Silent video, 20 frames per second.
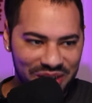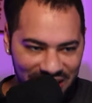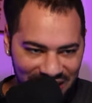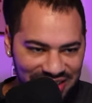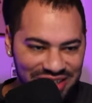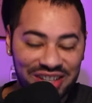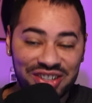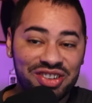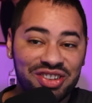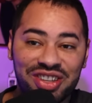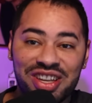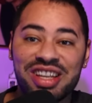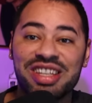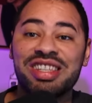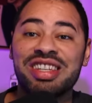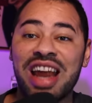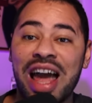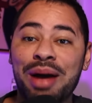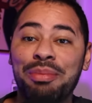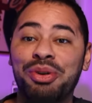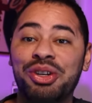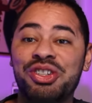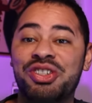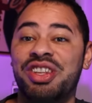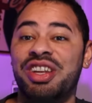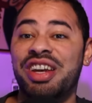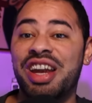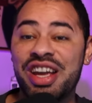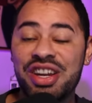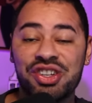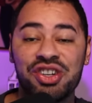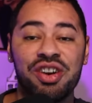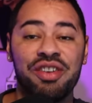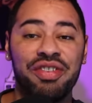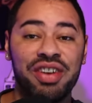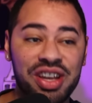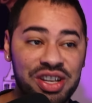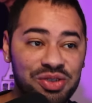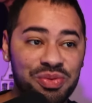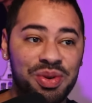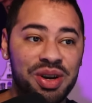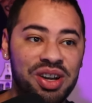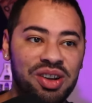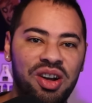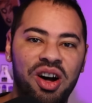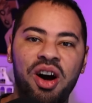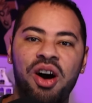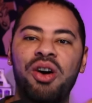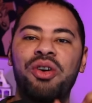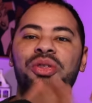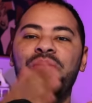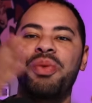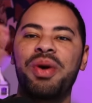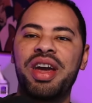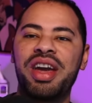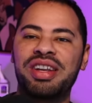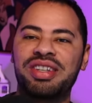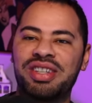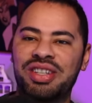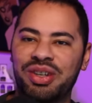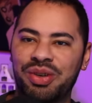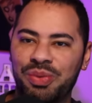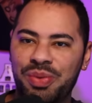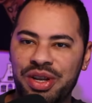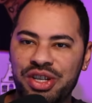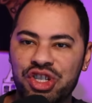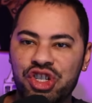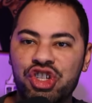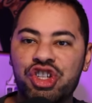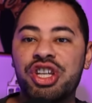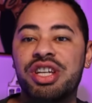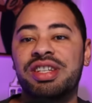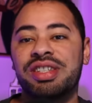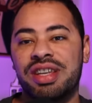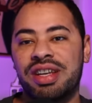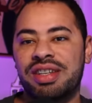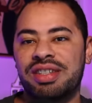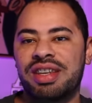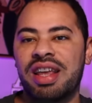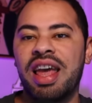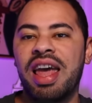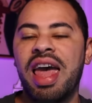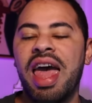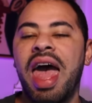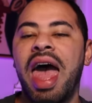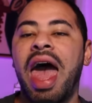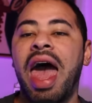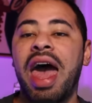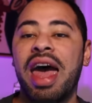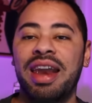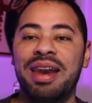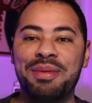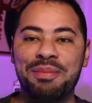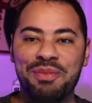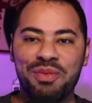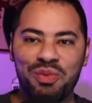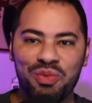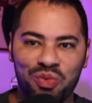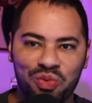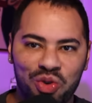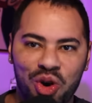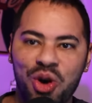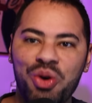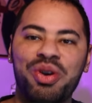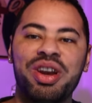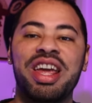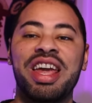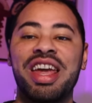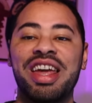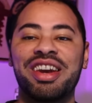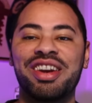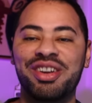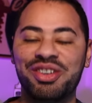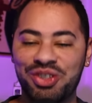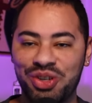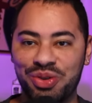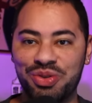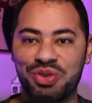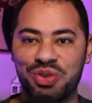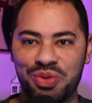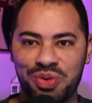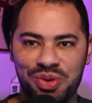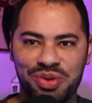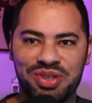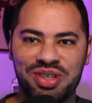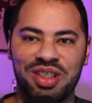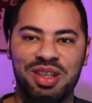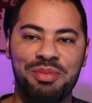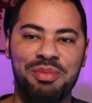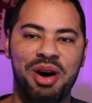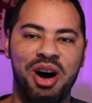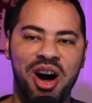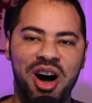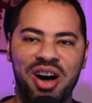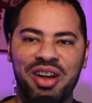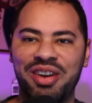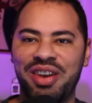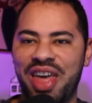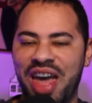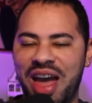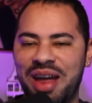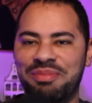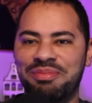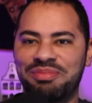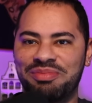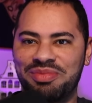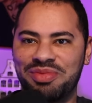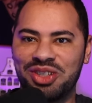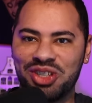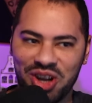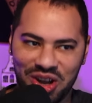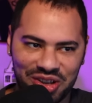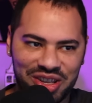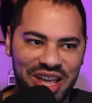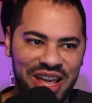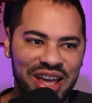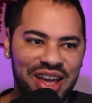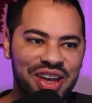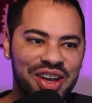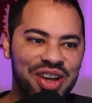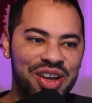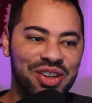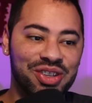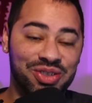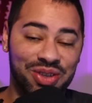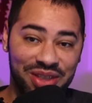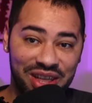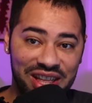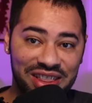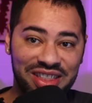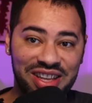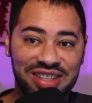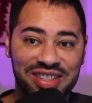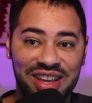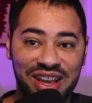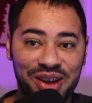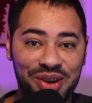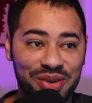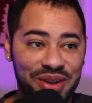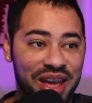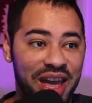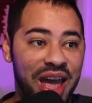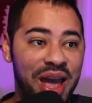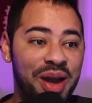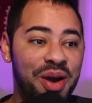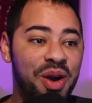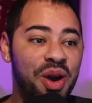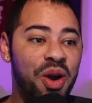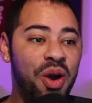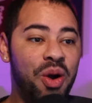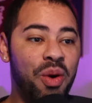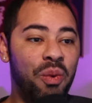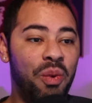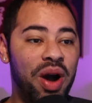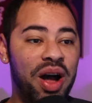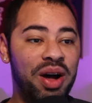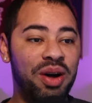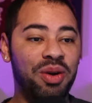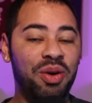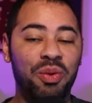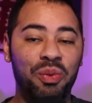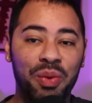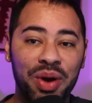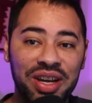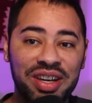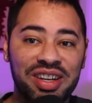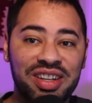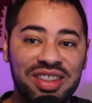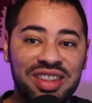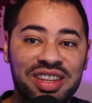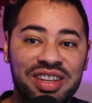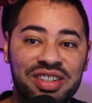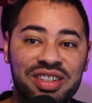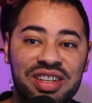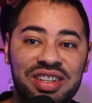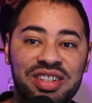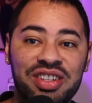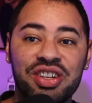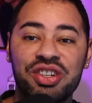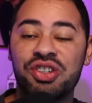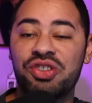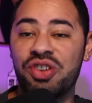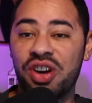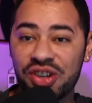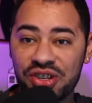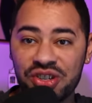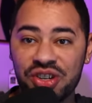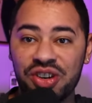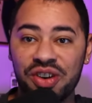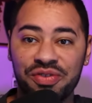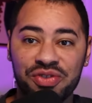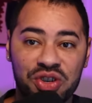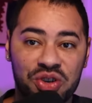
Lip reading: essentially established the nation of Israel all the way till when Jesus had rode in to Jerusalem on that donkey. So then they say, okay, well, when did the destruction of